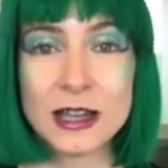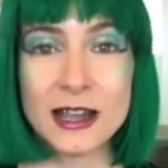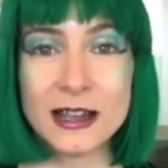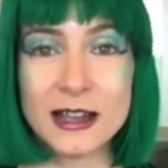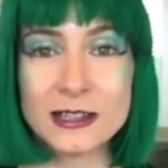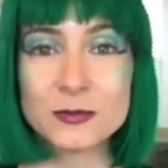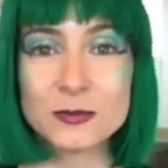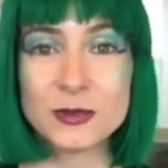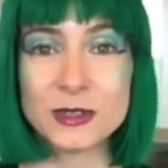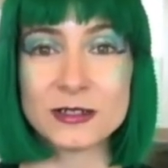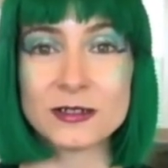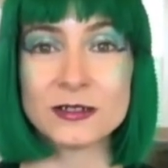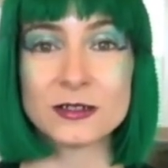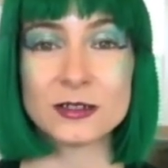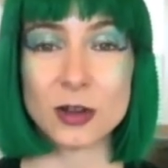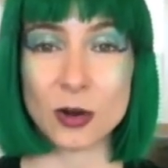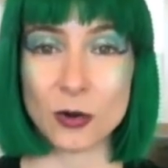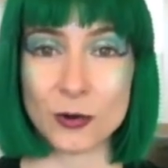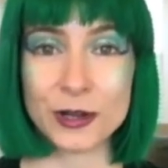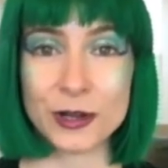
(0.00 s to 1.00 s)
has been
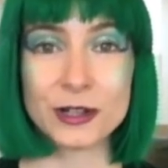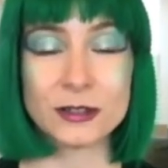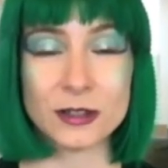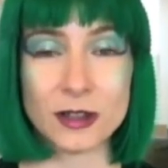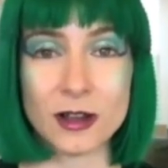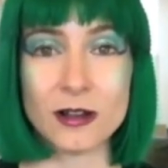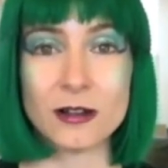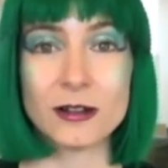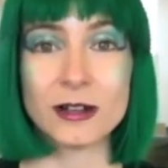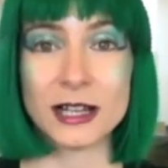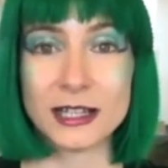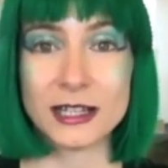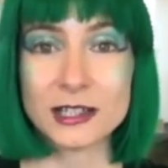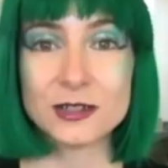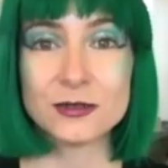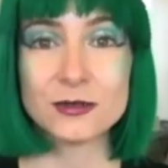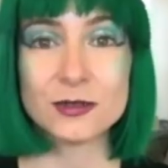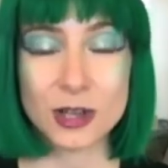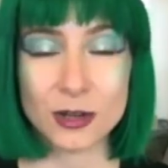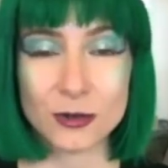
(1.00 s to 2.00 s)
going along as
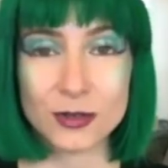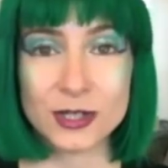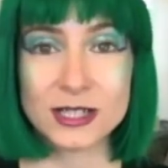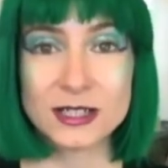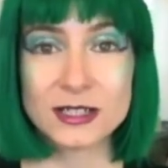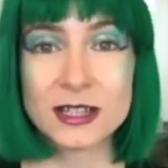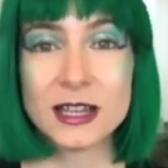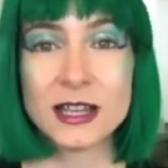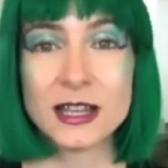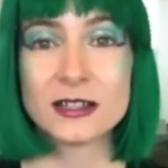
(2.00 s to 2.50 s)
you know it.